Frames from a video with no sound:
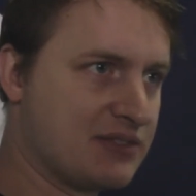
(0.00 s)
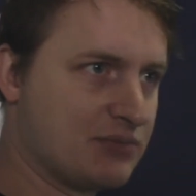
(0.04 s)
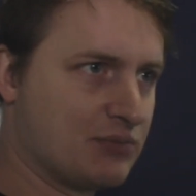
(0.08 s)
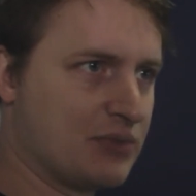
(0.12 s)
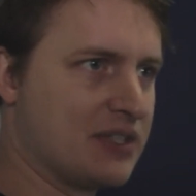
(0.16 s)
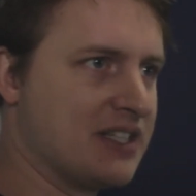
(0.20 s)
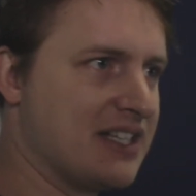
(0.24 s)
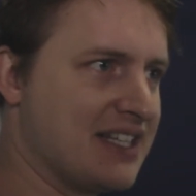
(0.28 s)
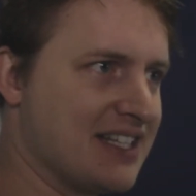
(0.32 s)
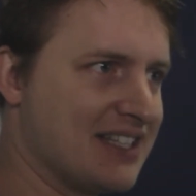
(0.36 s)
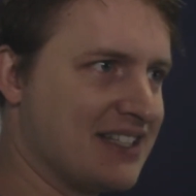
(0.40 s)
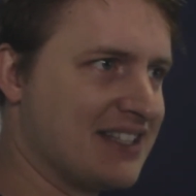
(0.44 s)

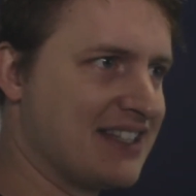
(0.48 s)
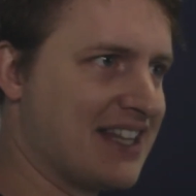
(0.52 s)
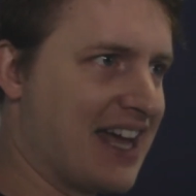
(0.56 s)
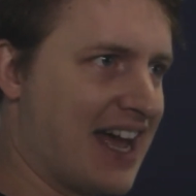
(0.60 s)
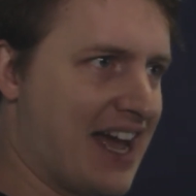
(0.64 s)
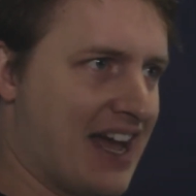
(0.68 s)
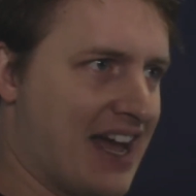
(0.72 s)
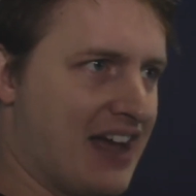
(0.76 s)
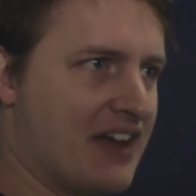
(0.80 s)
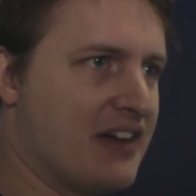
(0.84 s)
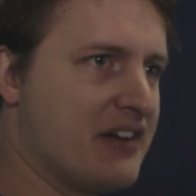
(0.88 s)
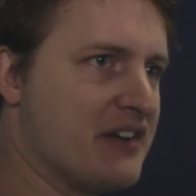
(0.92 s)
we need
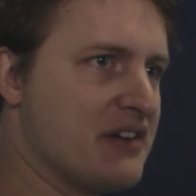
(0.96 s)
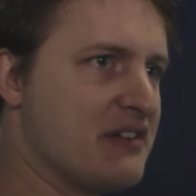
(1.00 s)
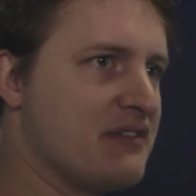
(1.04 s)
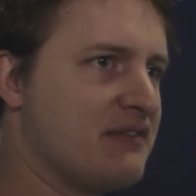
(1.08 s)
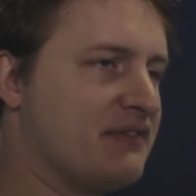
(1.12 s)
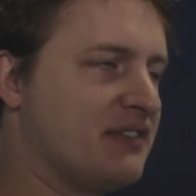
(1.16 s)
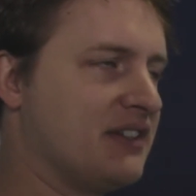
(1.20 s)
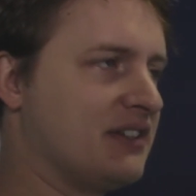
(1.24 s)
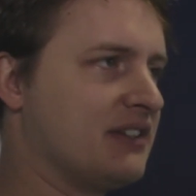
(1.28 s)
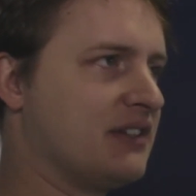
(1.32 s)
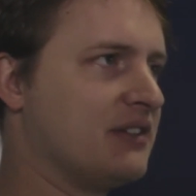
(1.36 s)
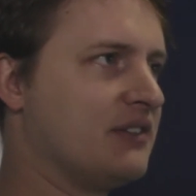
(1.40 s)
that
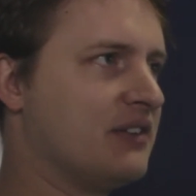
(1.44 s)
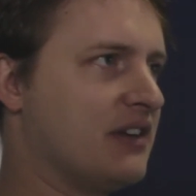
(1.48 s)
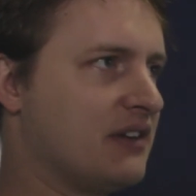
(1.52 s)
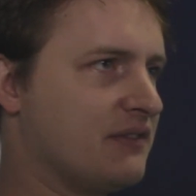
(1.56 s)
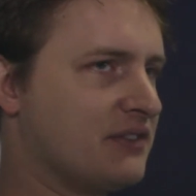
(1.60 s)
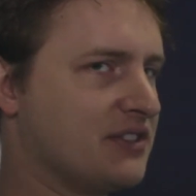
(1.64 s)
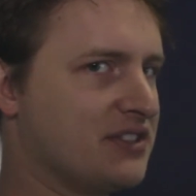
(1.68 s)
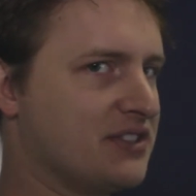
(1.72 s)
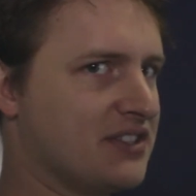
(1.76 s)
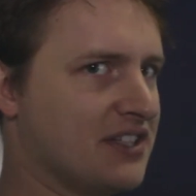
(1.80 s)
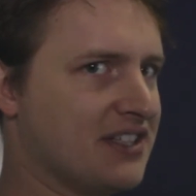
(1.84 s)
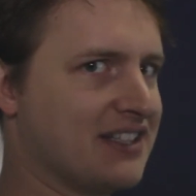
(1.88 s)
of
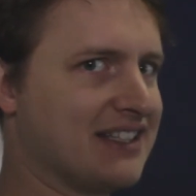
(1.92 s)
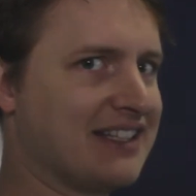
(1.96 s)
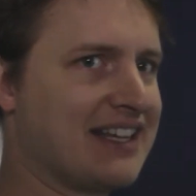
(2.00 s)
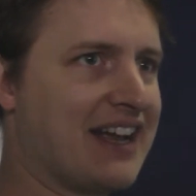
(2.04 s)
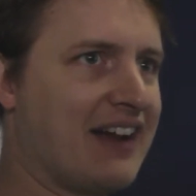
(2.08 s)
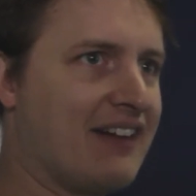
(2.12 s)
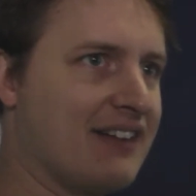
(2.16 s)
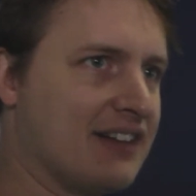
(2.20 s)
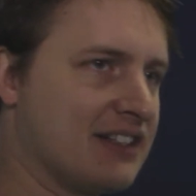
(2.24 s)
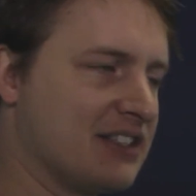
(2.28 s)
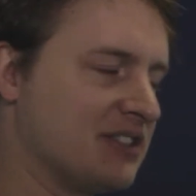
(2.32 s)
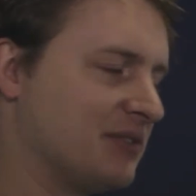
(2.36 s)
a certain
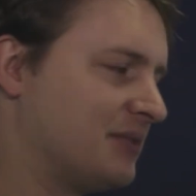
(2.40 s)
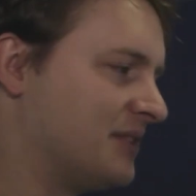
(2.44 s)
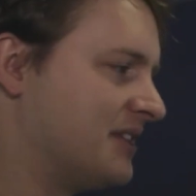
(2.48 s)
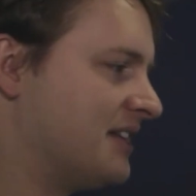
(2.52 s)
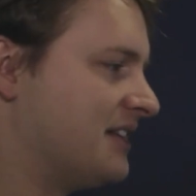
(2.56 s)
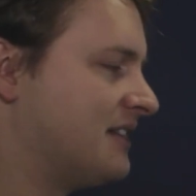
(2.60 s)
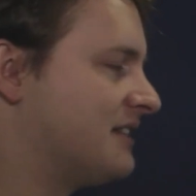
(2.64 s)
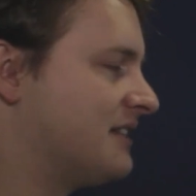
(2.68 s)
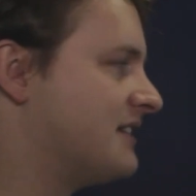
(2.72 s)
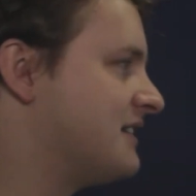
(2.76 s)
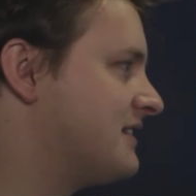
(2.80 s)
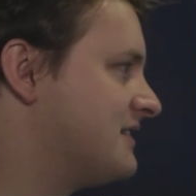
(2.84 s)
character, we
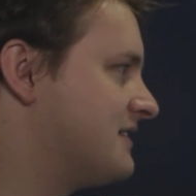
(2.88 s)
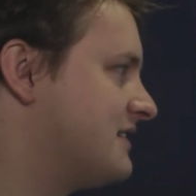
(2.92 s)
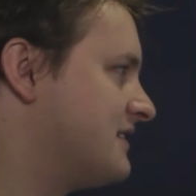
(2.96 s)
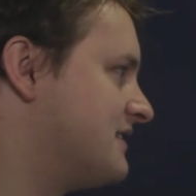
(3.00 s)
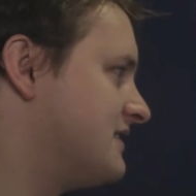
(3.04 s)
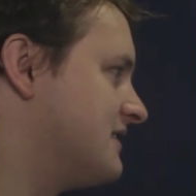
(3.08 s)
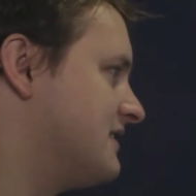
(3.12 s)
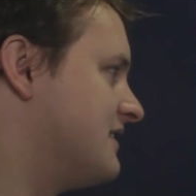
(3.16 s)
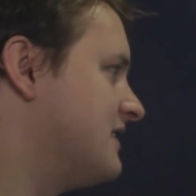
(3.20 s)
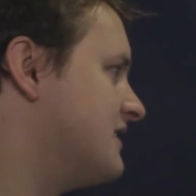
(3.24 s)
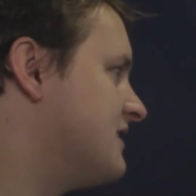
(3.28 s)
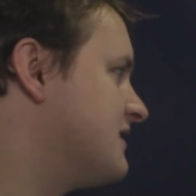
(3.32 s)
need this,
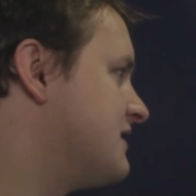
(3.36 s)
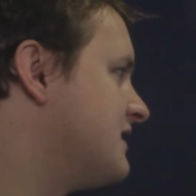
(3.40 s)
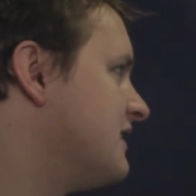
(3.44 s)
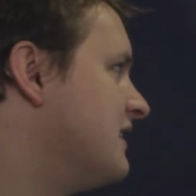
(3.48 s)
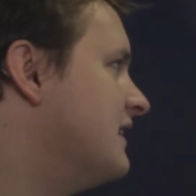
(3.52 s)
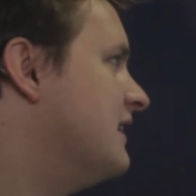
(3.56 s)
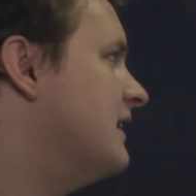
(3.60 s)
and this.